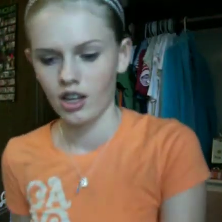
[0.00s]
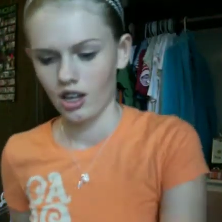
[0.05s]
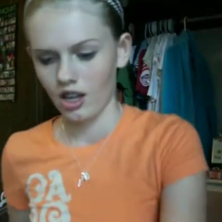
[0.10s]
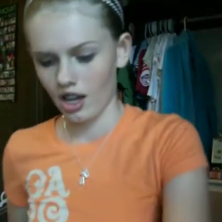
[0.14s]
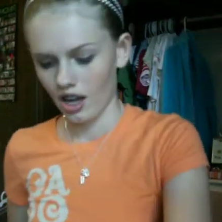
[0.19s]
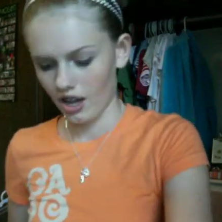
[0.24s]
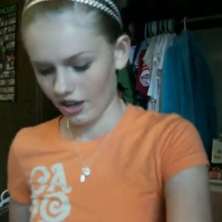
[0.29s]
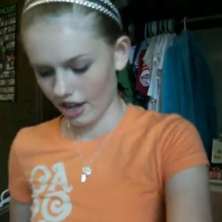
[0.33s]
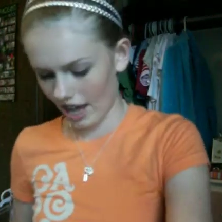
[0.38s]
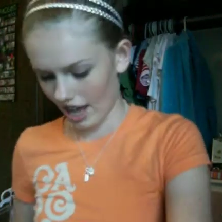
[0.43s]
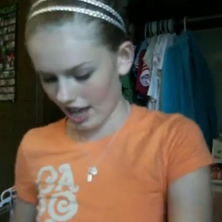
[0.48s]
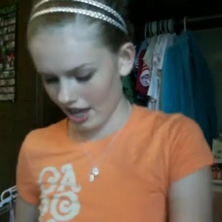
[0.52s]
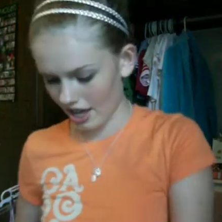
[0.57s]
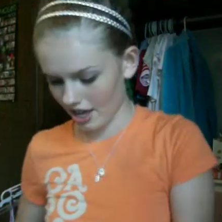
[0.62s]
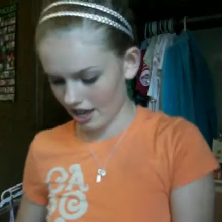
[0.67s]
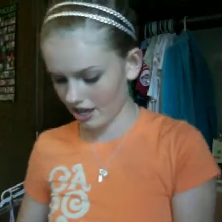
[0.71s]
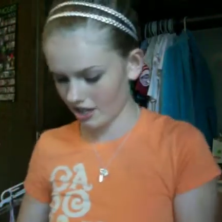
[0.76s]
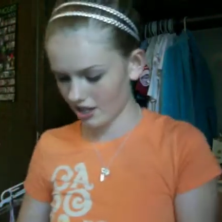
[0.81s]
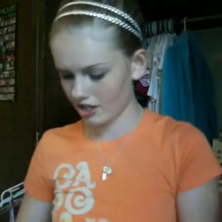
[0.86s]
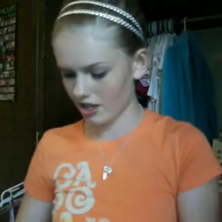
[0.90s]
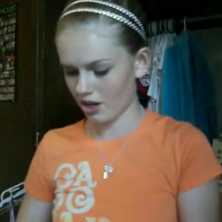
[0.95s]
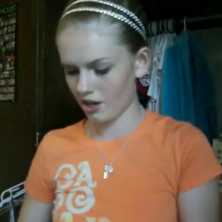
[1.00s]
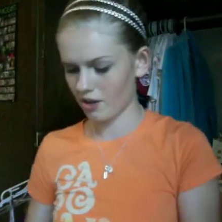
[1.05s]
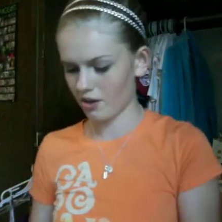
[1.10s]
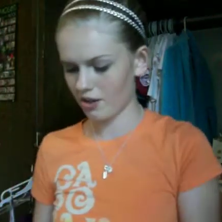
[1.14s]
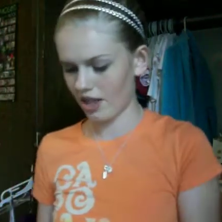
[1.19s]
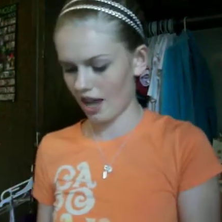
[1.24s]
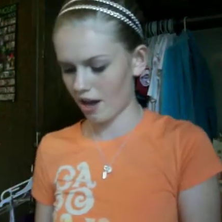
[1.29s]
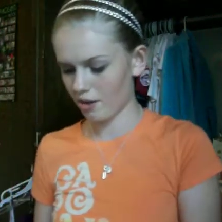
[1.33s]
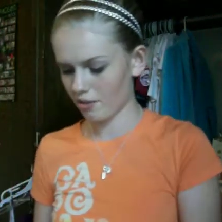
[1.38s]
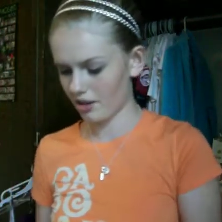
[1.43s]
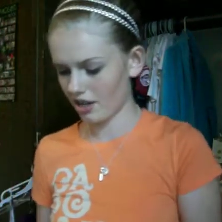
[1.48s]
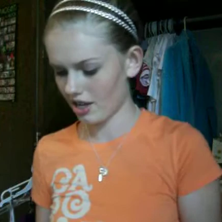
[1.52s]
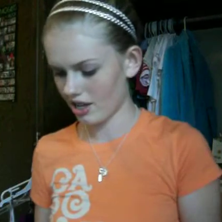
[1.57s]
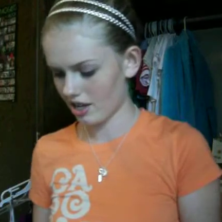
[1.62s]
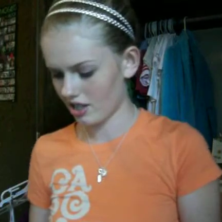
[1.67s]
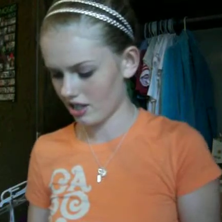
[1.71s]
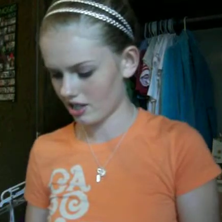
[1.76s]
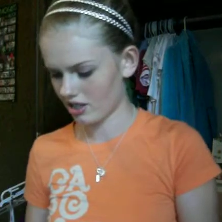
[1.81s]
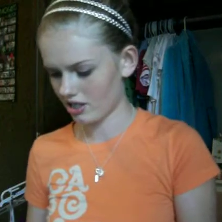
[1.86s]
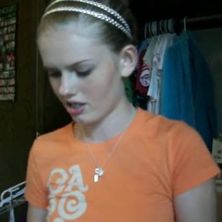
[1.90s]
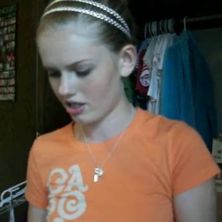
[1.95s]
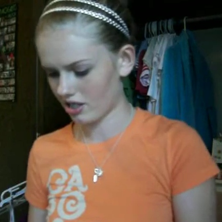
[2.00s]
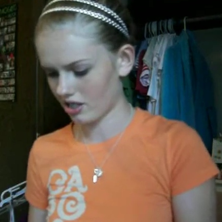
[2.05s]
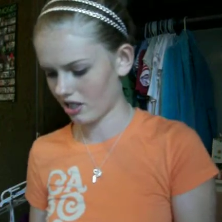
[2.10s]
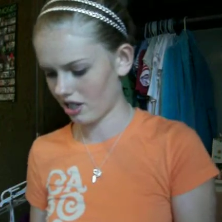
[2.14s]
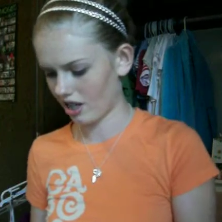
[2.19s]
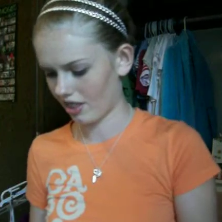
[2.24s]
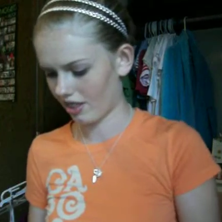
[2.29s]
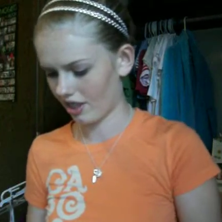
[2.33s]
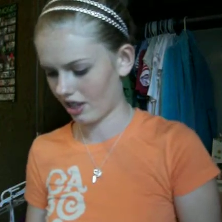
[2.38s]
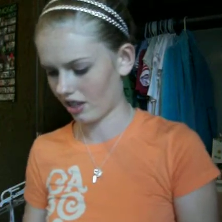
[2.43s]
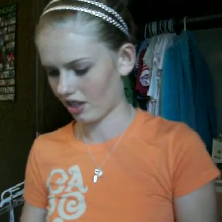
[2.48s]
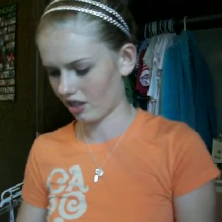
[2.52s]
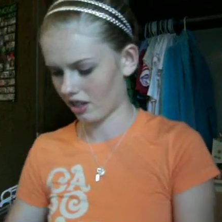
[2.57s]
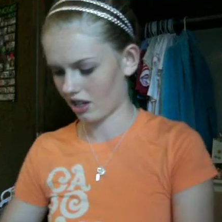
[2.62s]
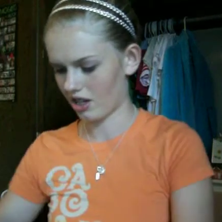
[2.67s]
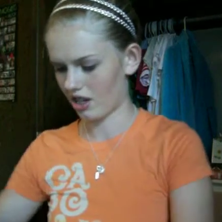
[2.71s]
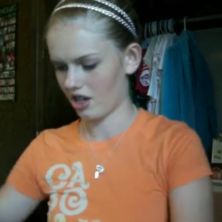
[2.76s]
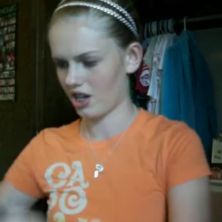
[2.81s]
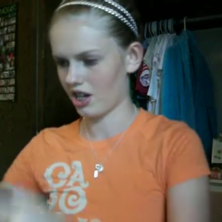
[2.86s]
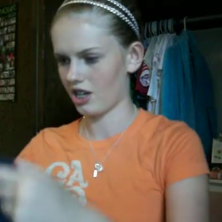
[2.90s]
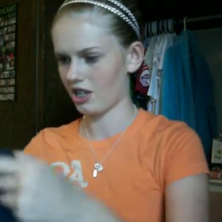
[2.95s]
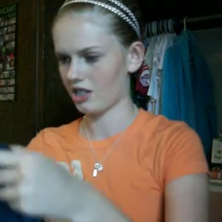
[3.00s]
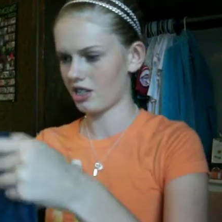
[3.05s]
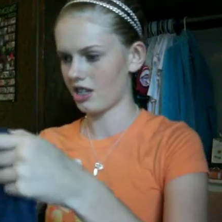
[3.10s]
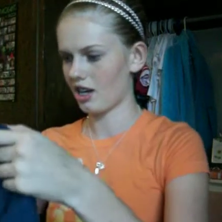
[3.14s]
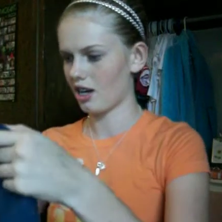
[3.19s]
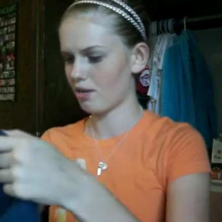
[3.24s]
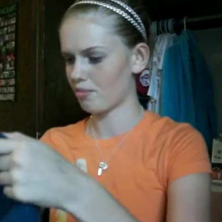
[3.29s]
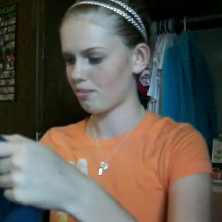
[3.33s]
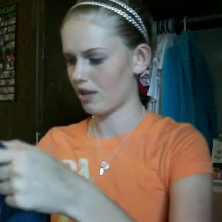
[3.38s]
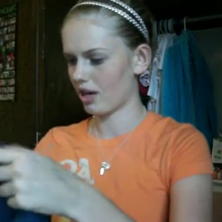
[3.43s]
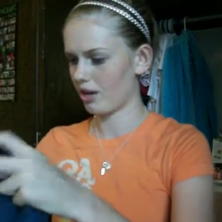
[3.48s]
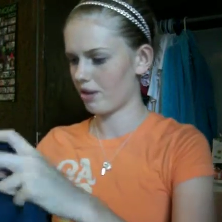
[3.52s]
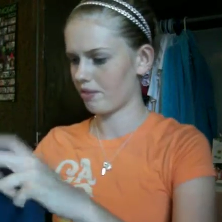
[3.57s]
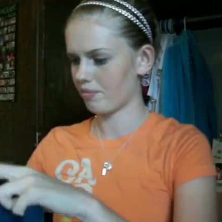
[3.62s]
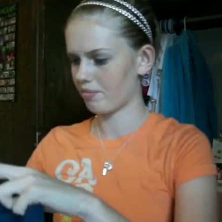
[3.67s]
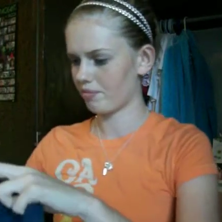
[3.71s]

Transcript: Okay, so that was, I think I already said it, but